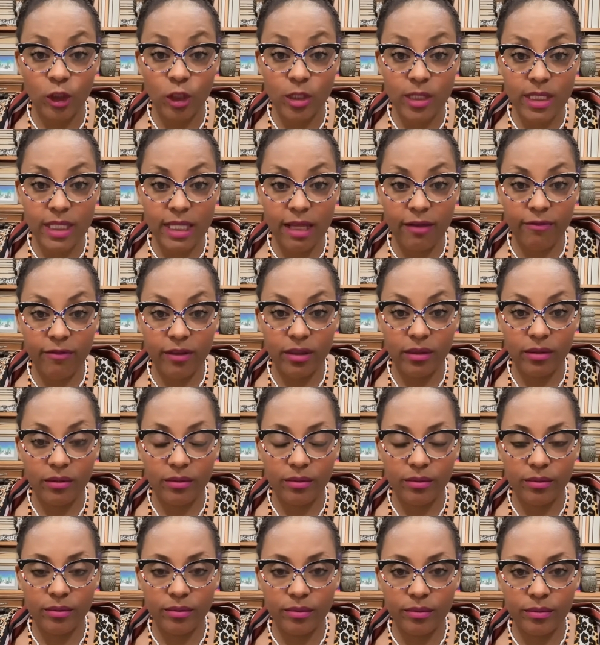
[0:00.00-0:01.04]
You're 7.
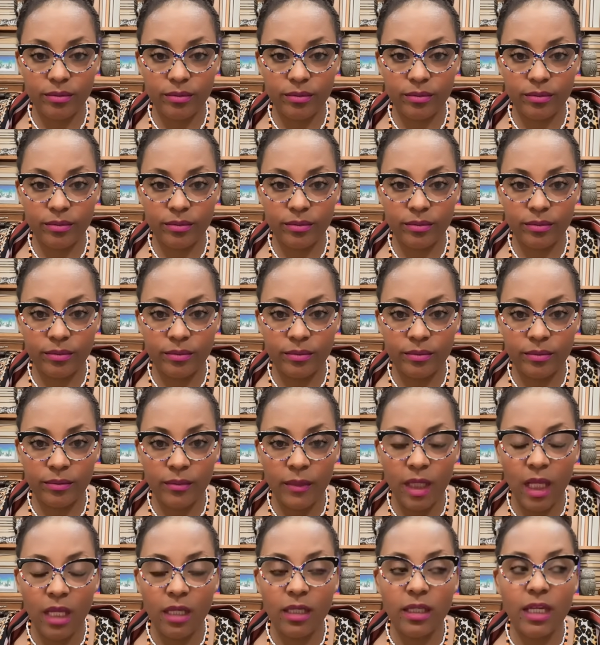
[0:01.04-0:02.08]

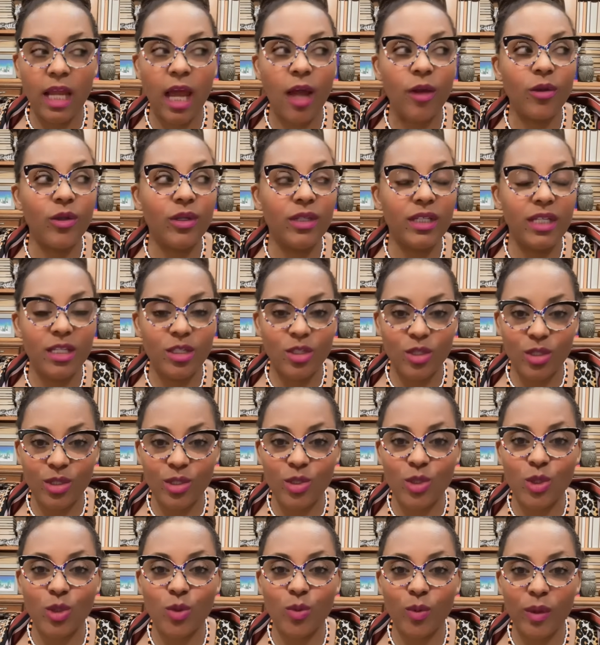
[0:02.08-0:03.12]
Now you need to
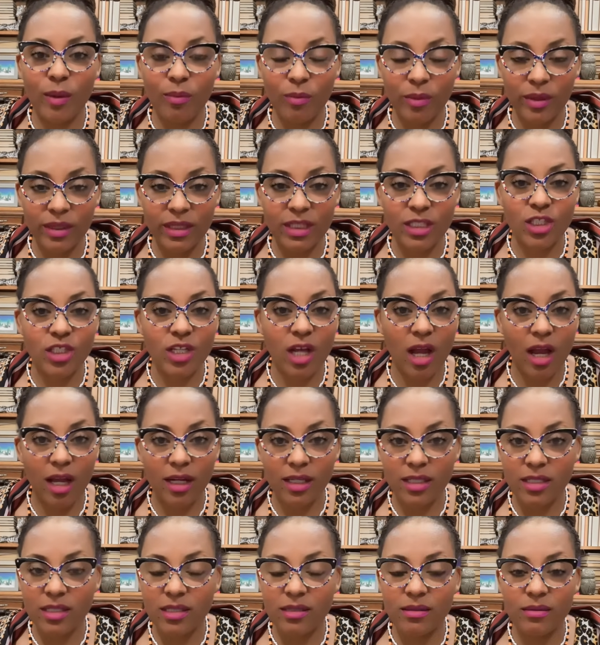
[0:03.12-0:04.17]
swim with the
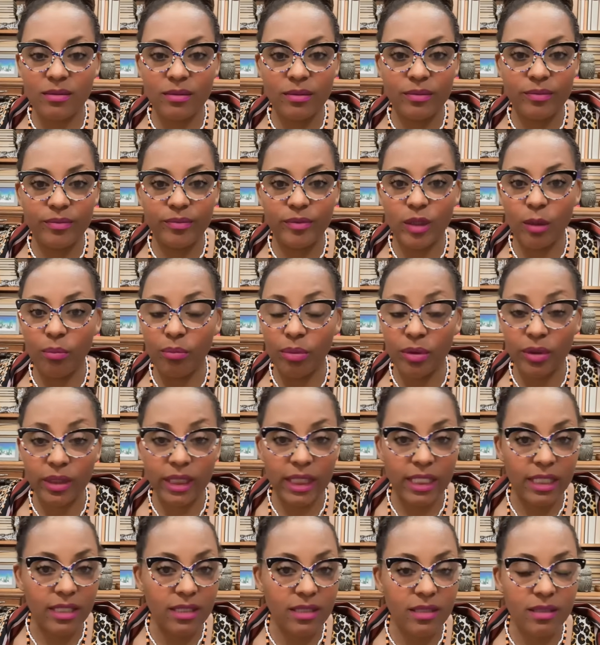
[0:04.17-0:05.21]
sharks, the
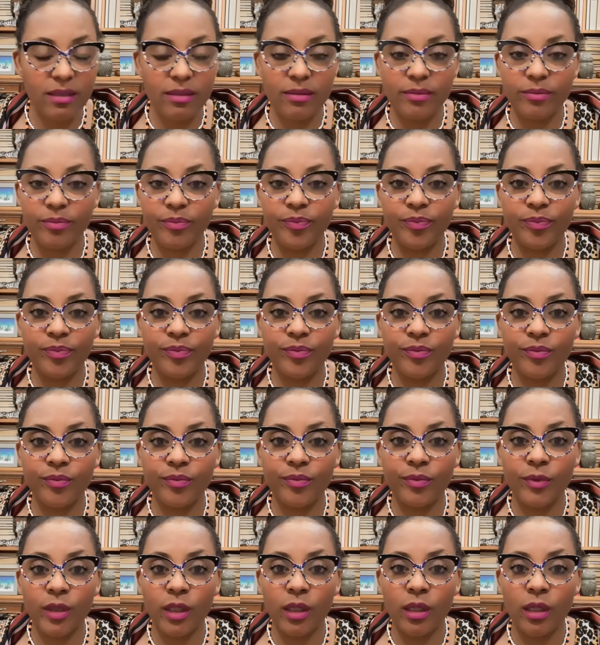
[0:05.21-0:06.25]
bullies.
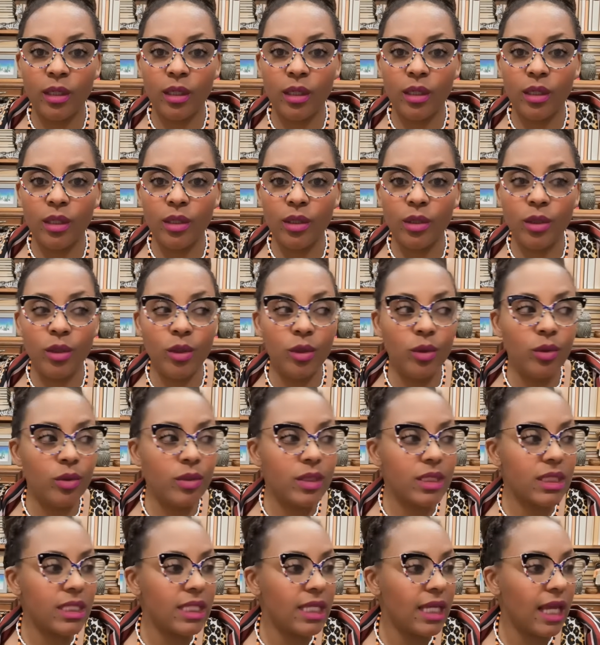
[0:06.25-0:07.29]
You
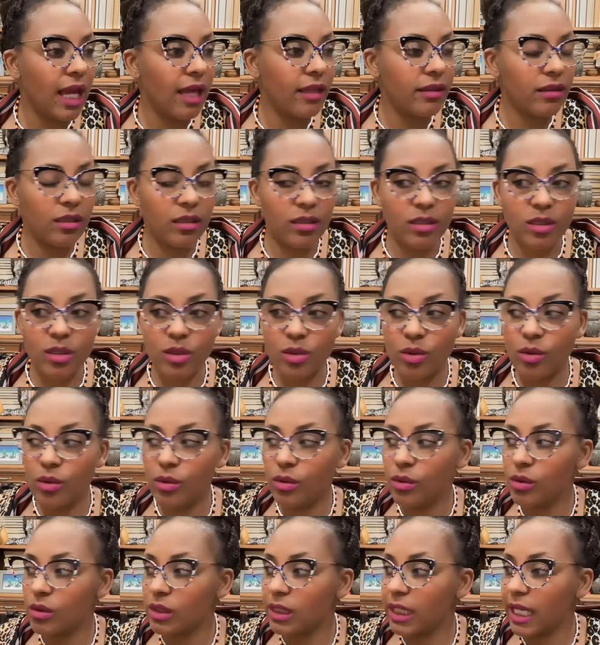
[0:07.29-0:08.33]
see others who
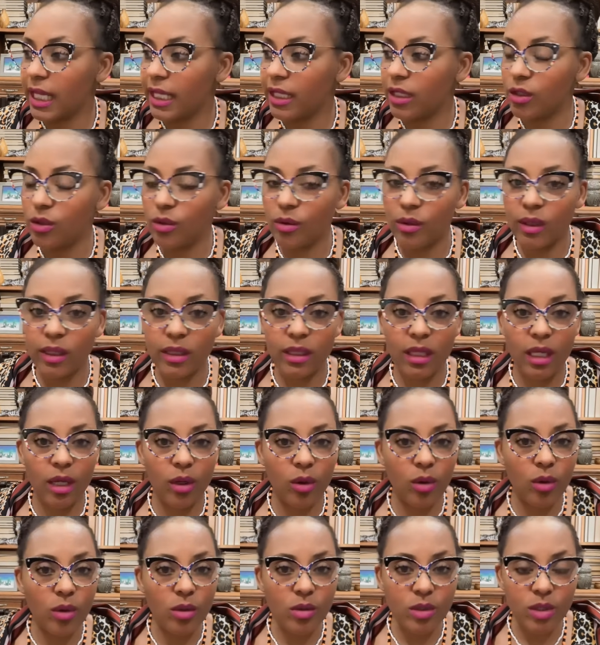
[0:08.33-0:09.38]
look like you and they're
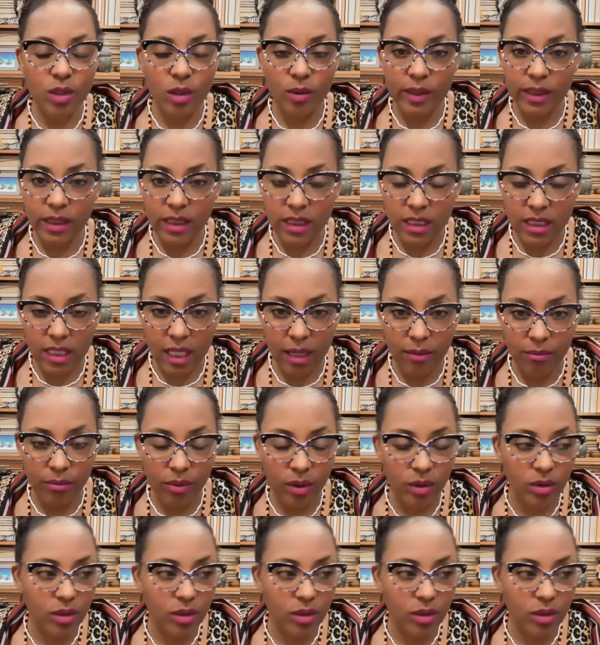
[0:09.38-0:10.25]
also in the same